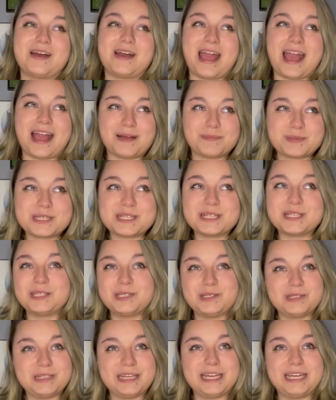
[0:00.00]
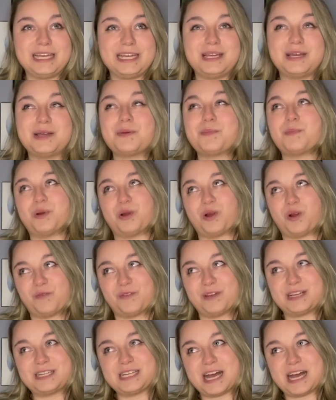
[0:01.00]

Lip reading: Absolutely perfect